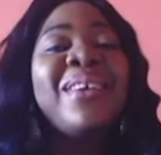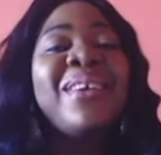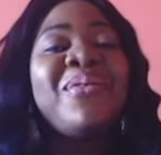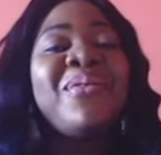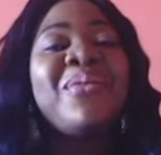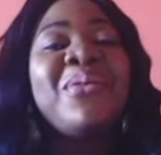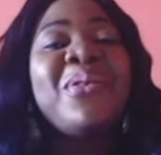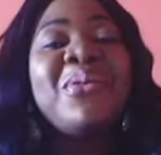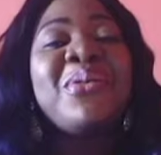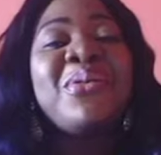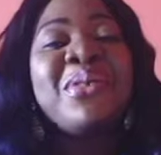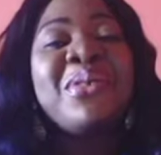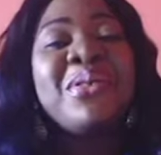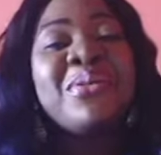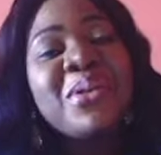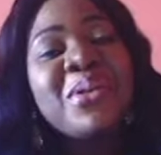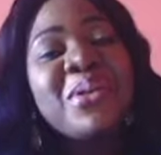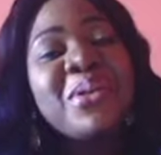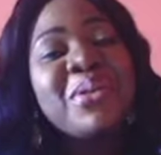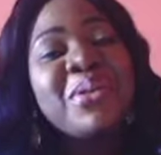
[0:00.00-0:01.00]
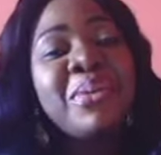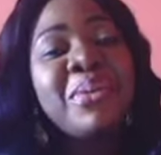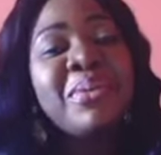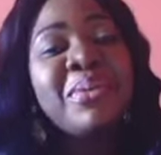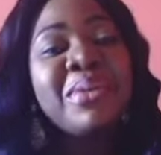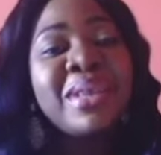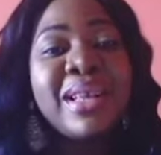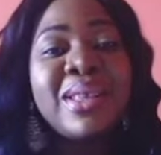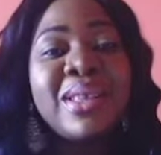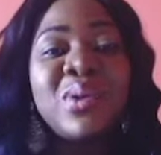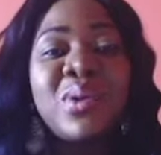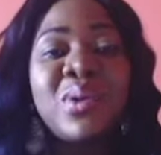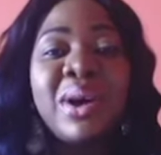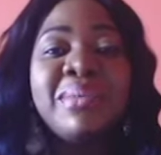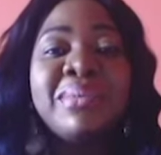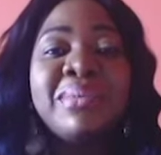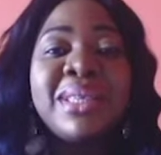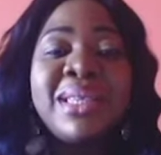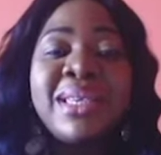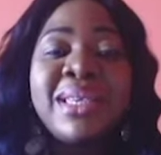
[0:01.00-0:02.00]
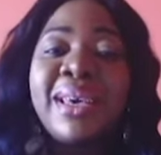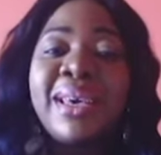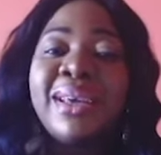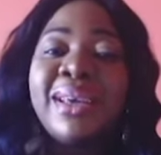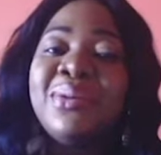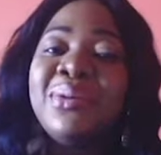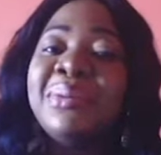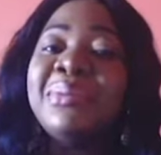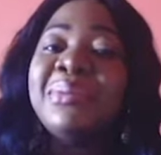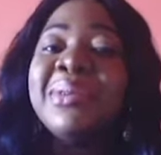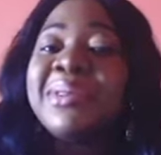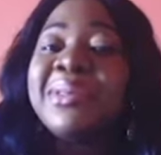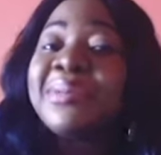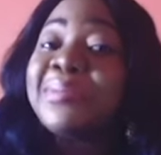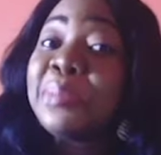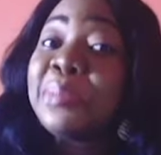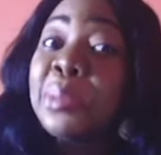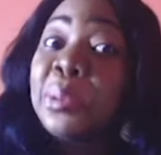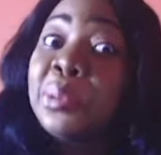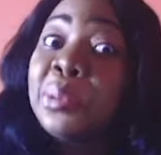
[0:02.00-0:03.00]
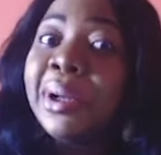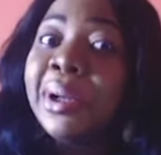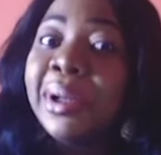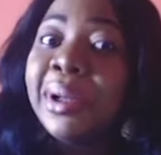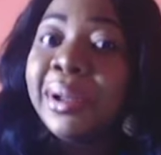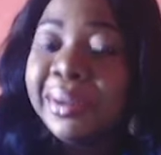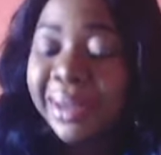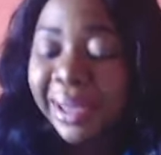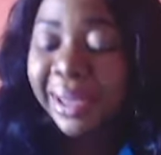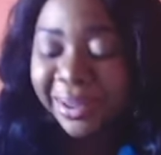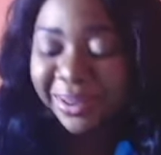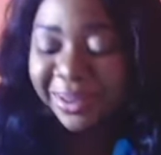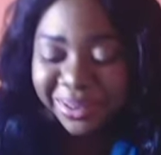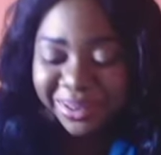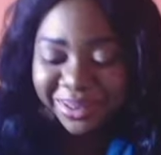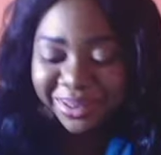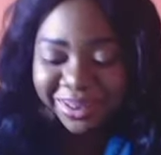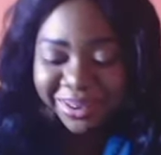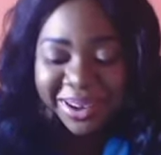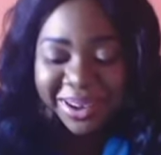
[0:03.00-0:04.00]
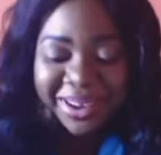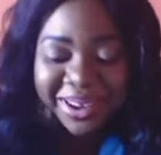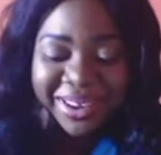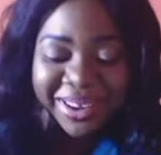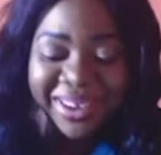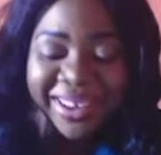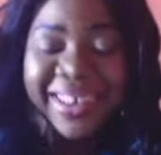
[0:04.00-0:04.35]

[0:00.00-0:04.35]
efo riro. Maybe that's why I'm ticking with. But well, I don't know.